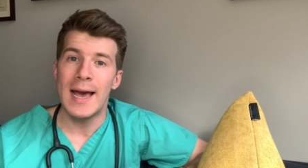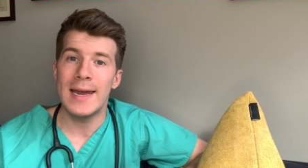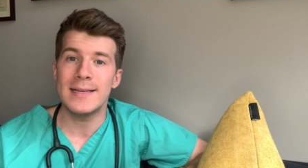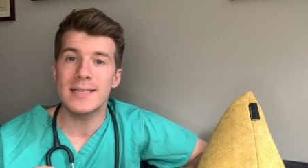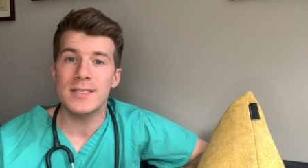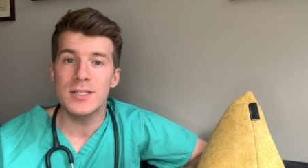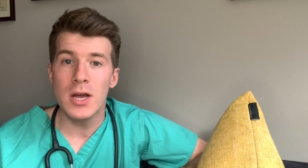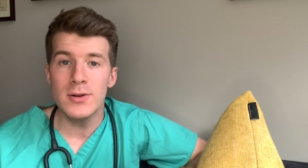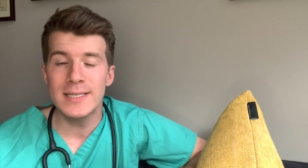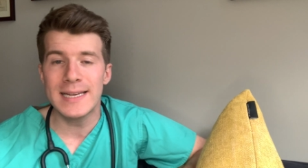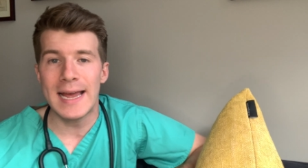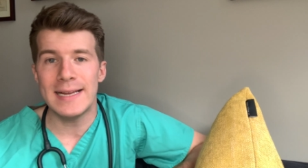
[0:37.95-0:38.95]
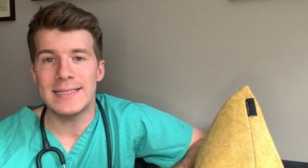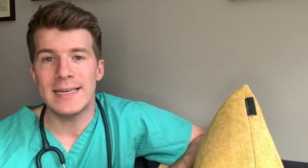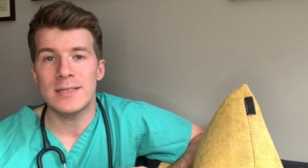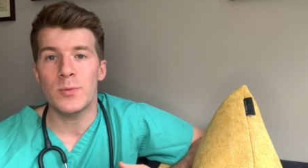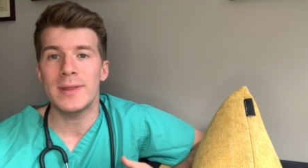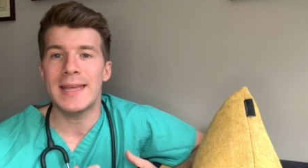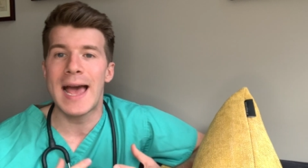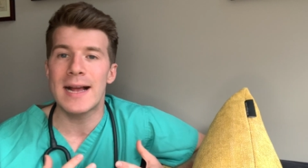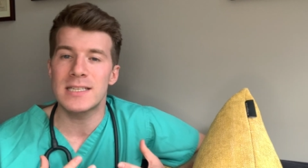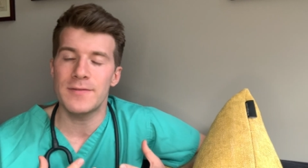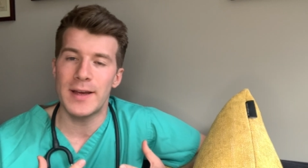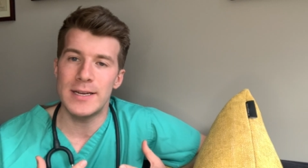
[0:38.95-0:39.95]
and it's associated with the
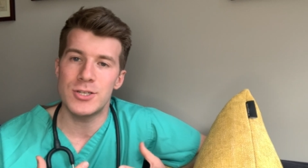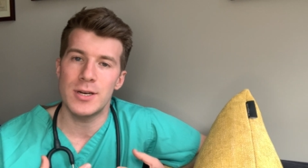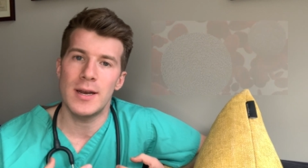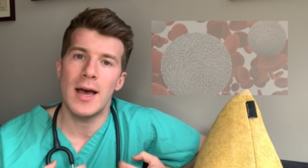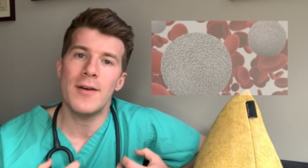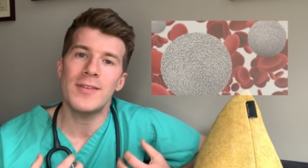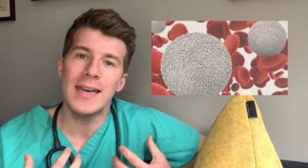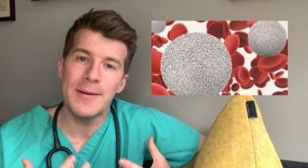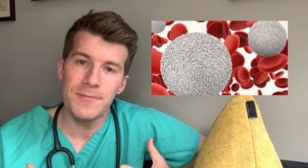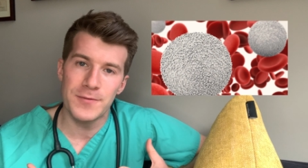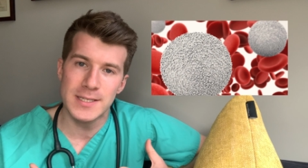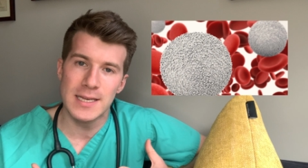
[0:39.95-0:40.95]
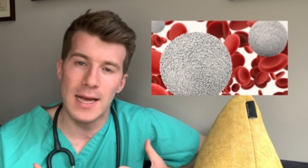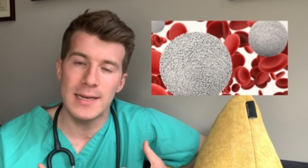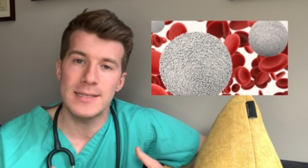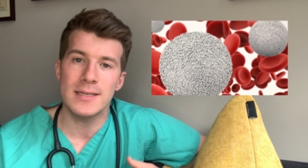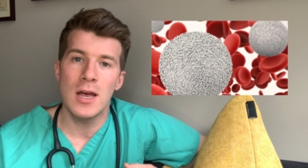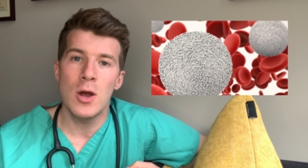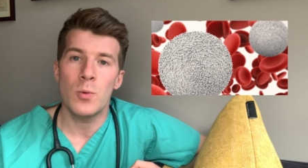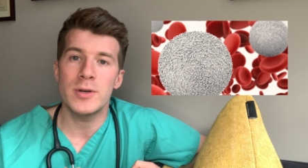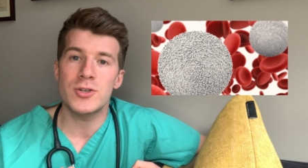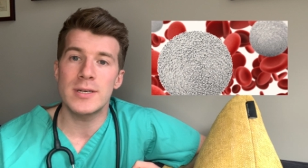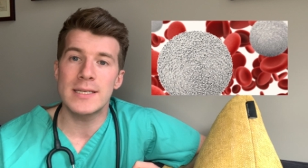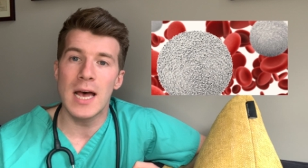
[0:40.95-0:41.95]
activation of lymphocytes,
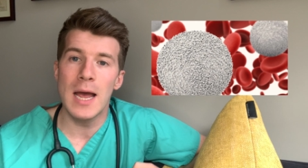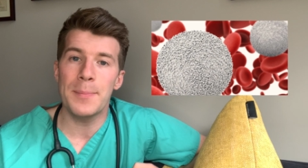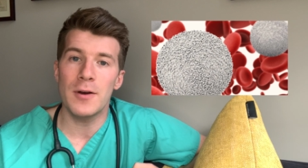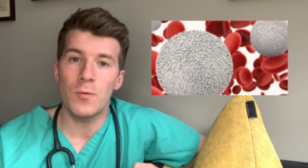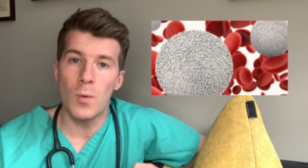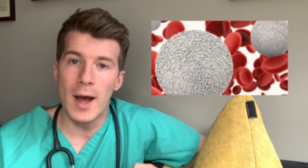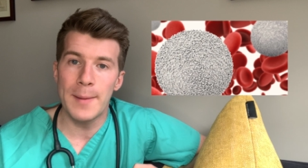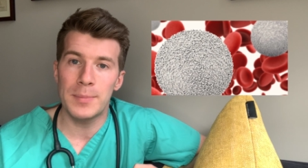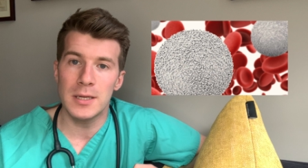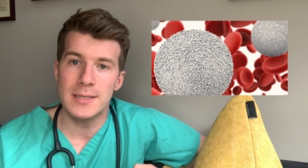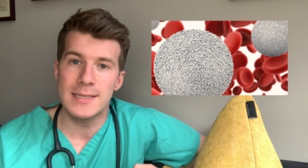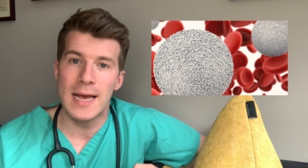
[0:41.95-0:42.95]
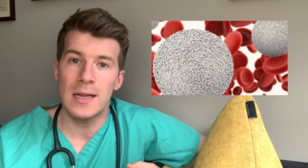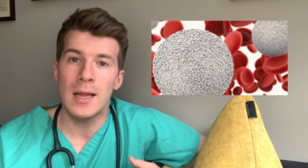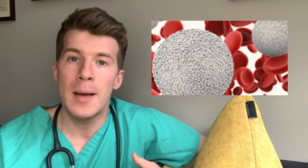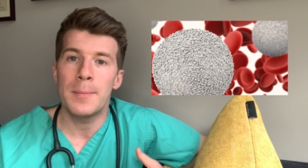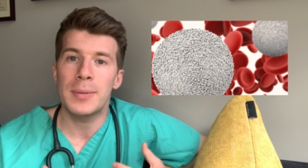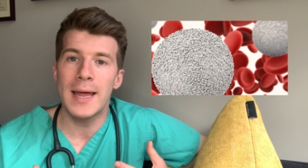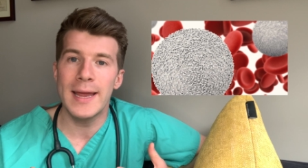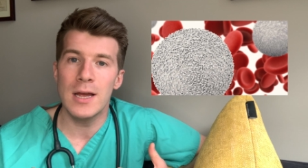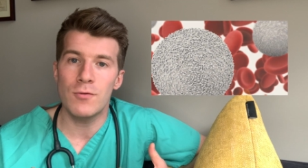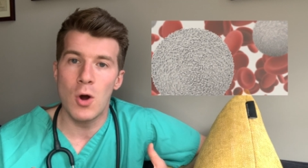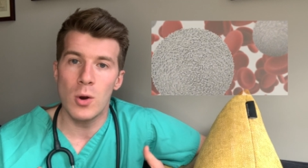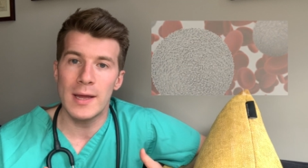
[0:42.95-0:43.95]
which are a type of white blood cell playing a
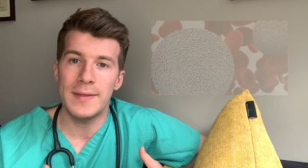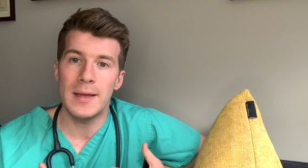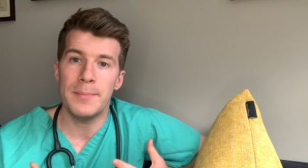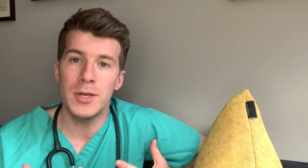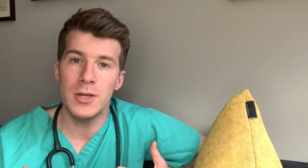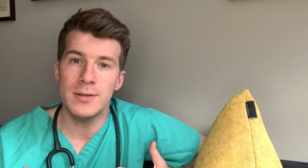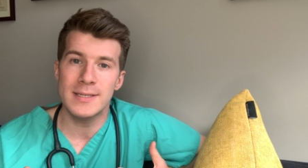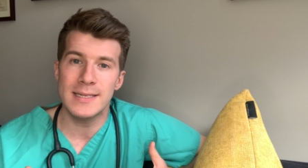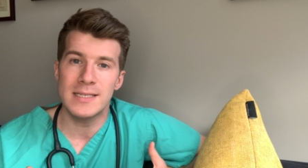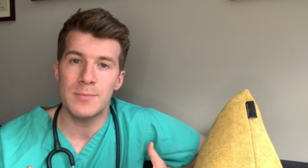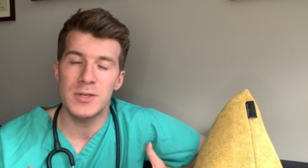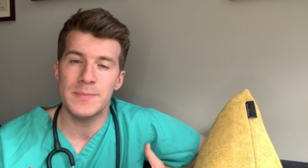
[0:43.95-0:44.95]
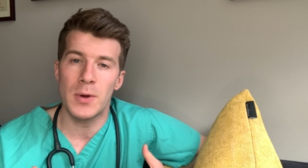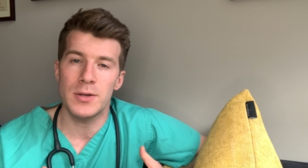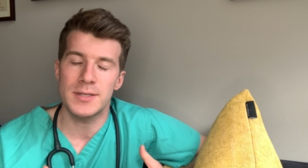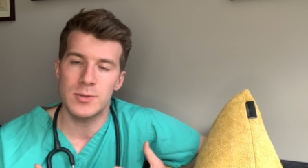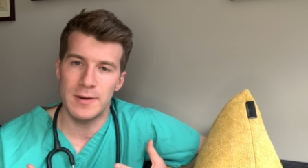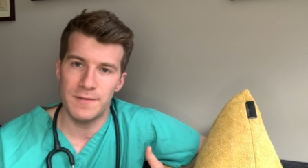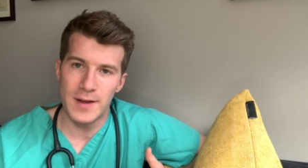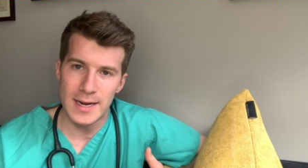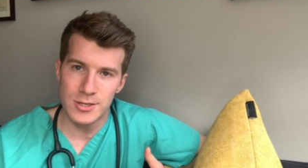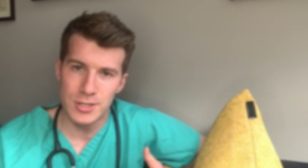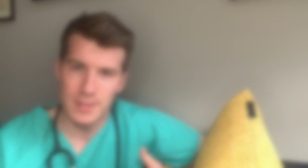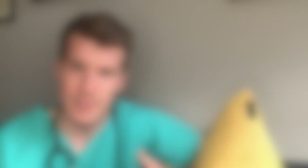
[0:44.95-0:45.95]
role in the immune system response to
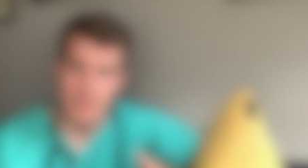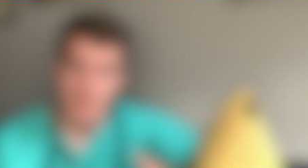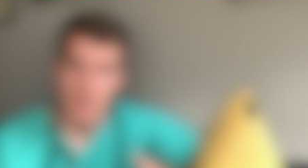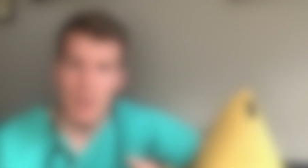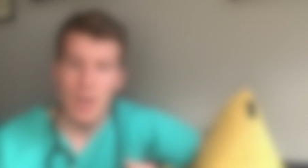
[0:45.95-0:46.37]
infections.